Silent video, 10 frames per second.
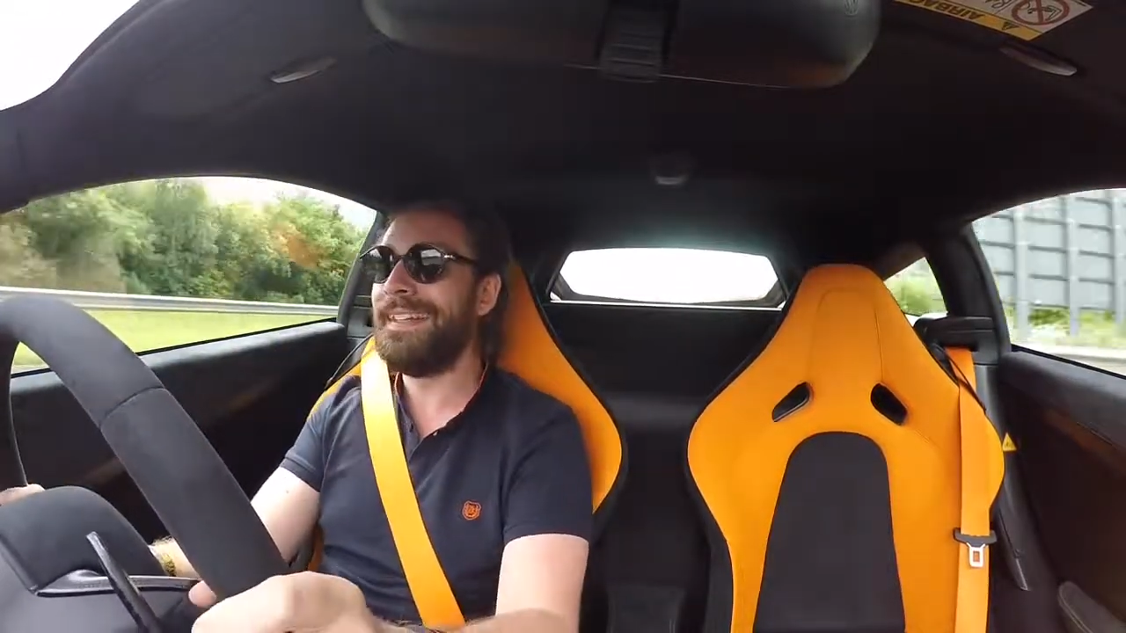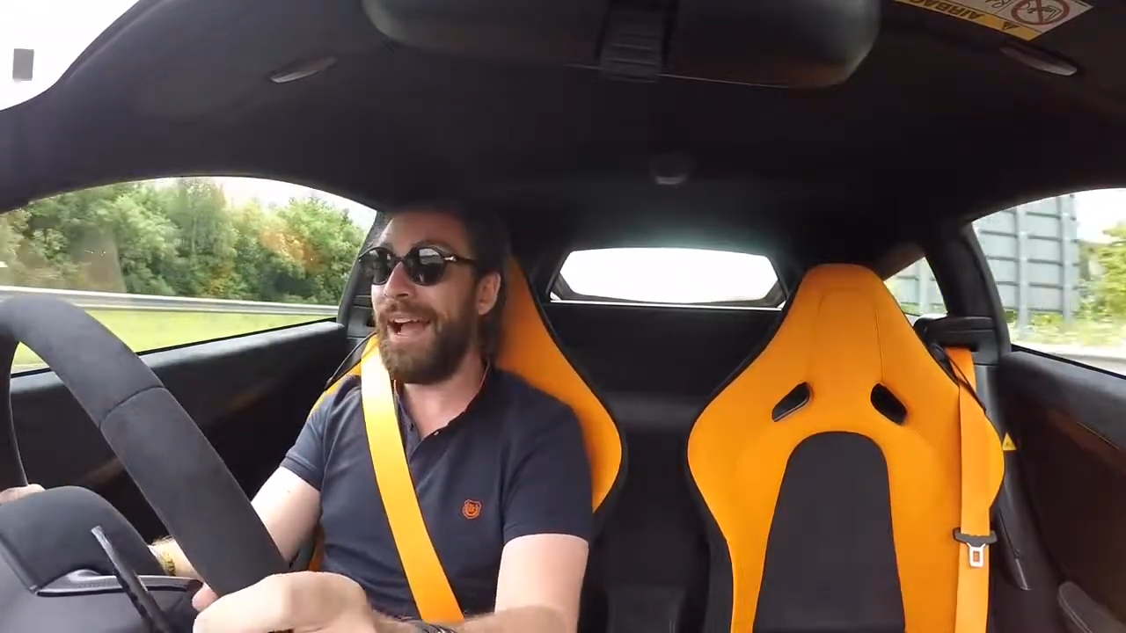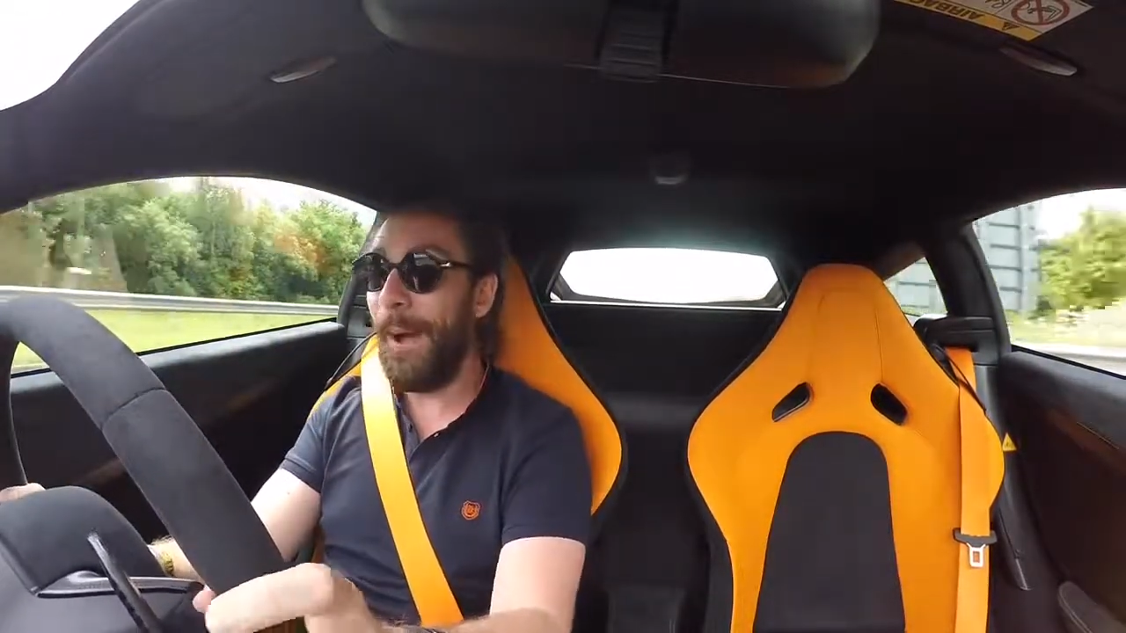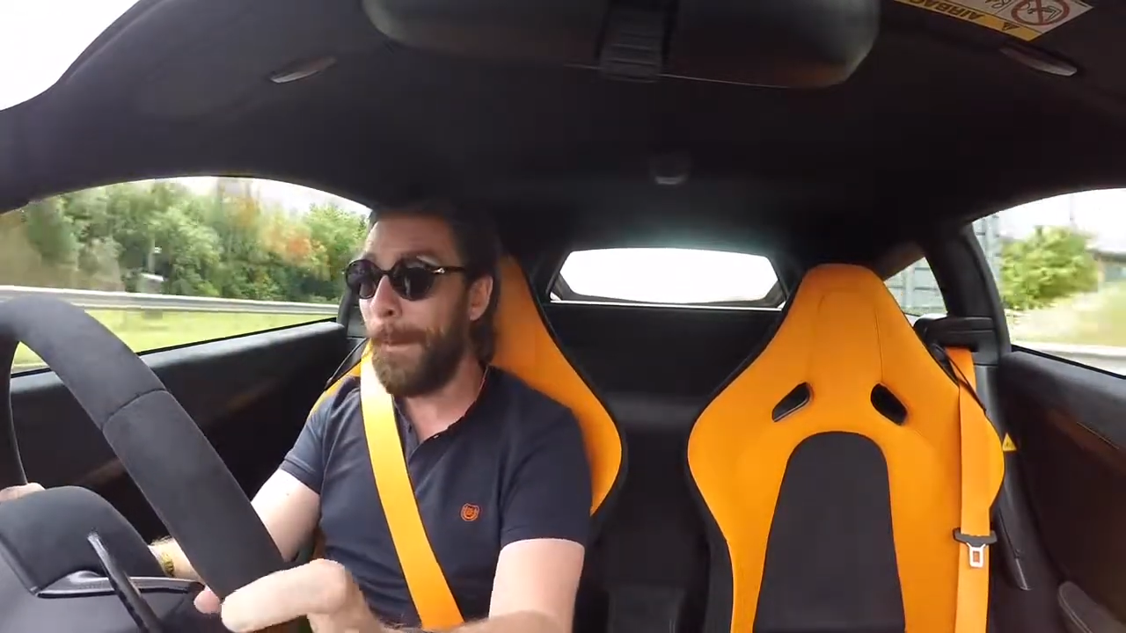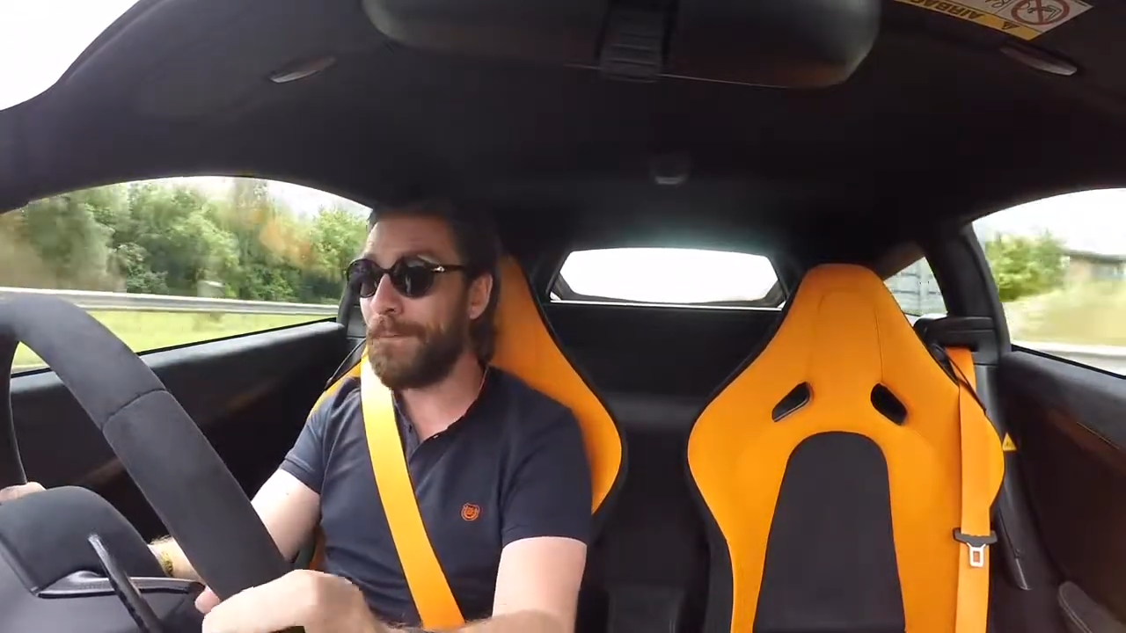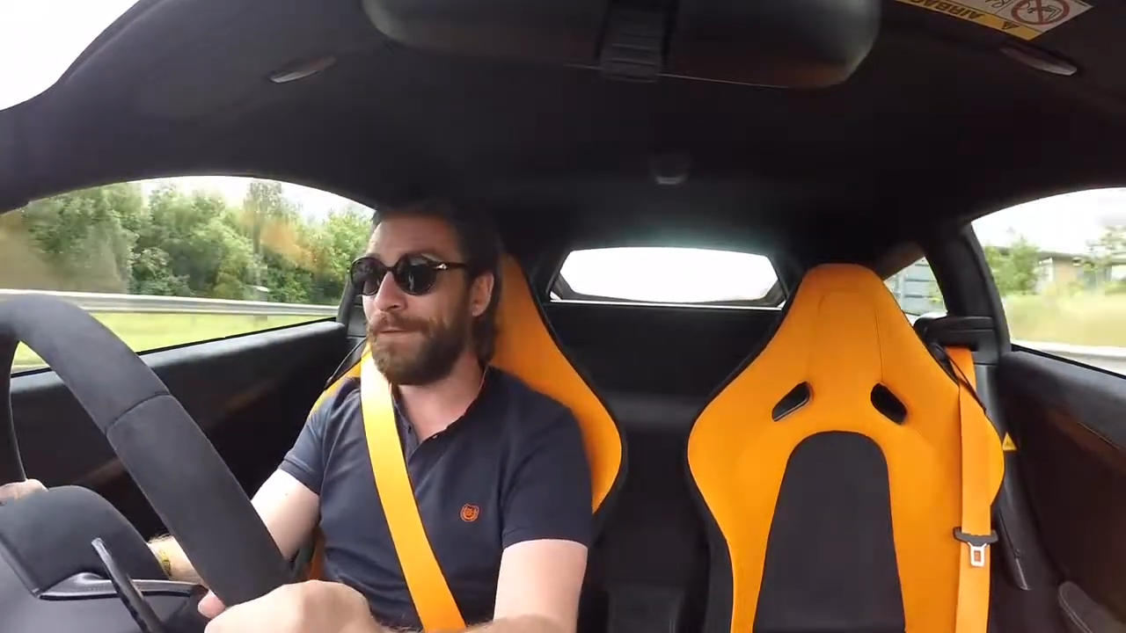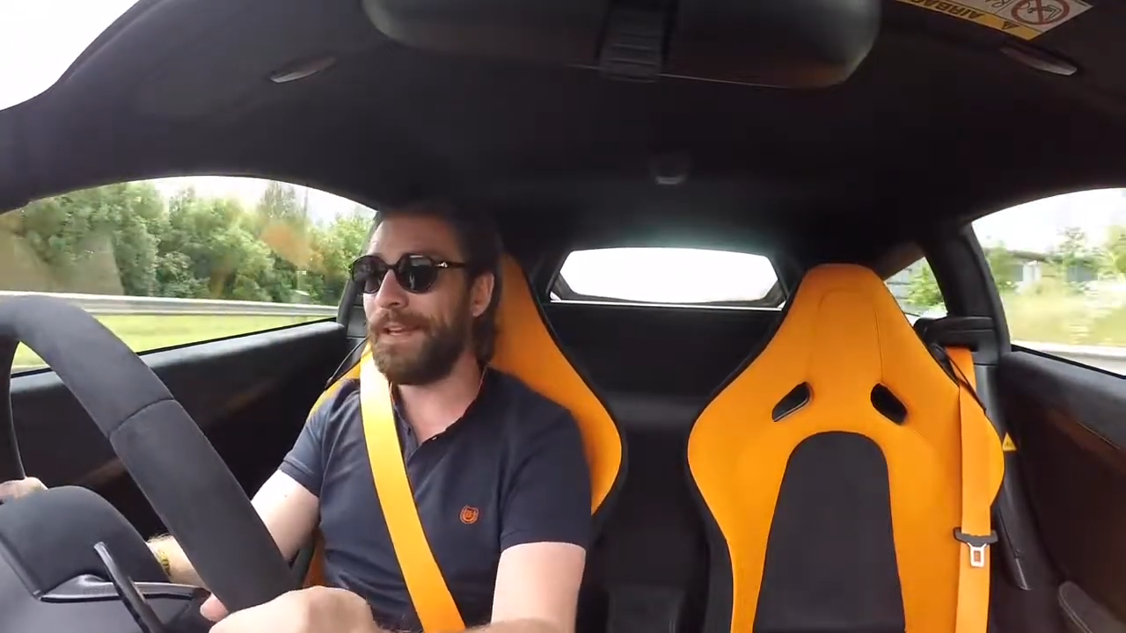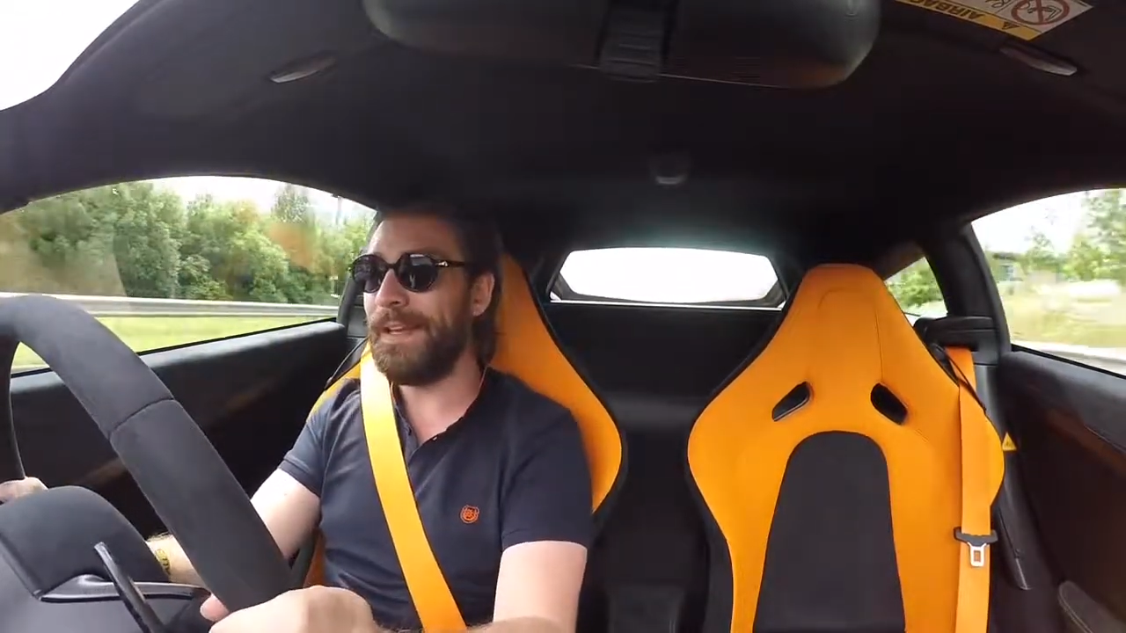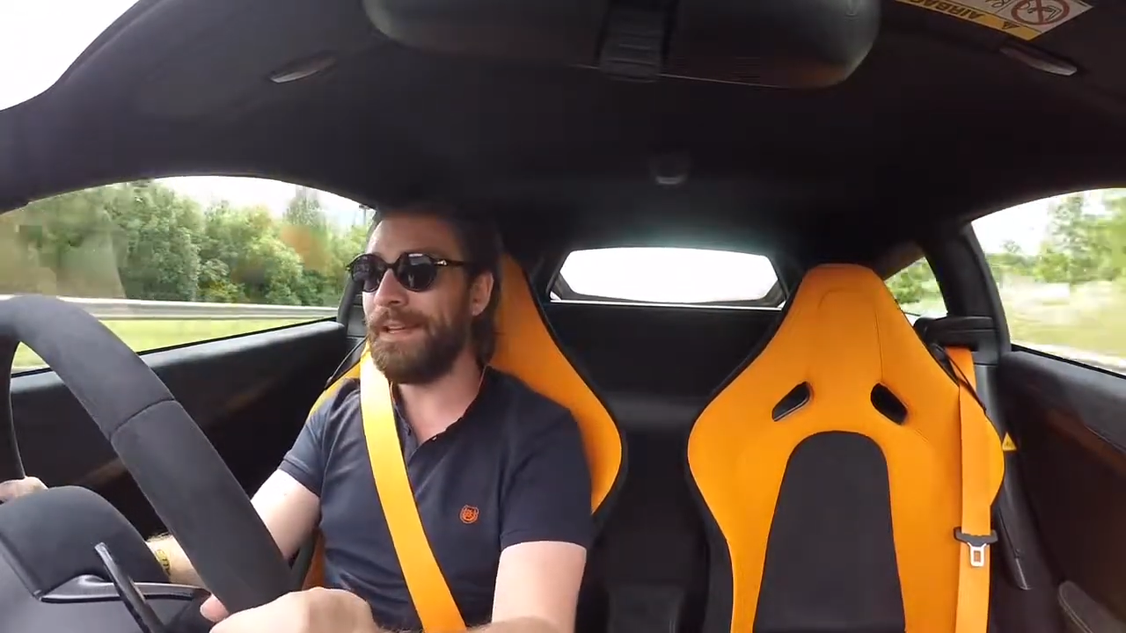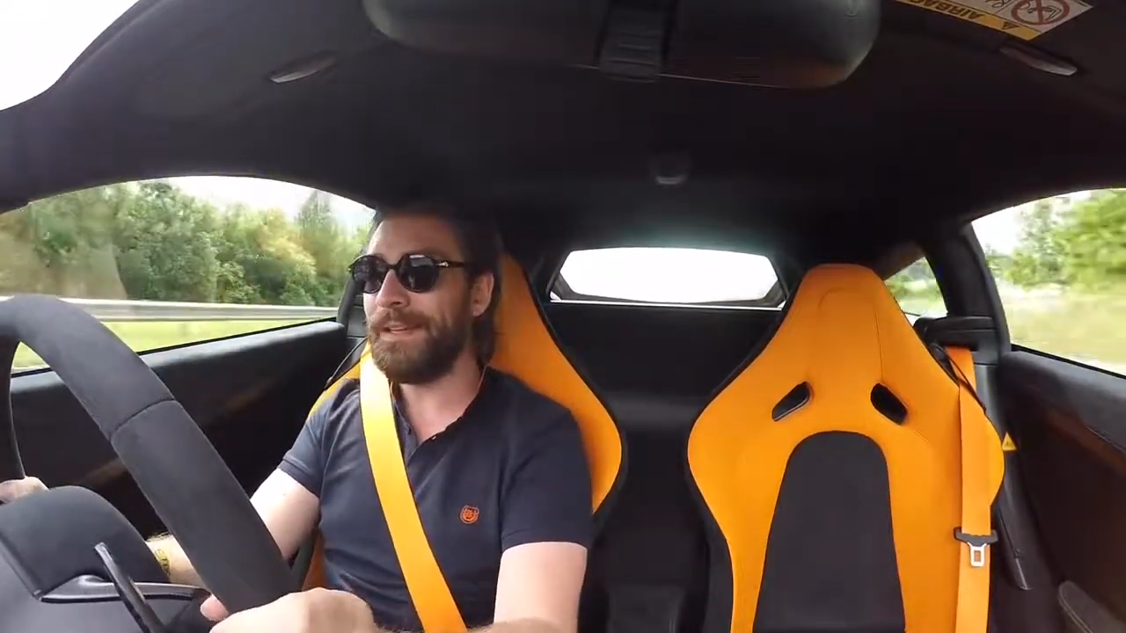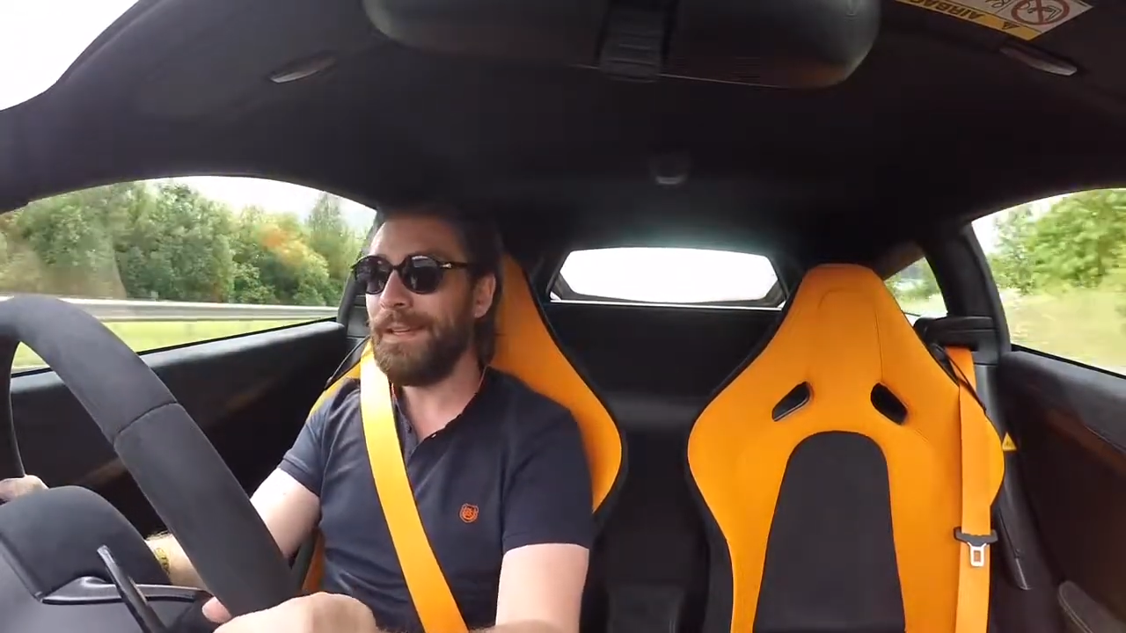yeah, hopefully,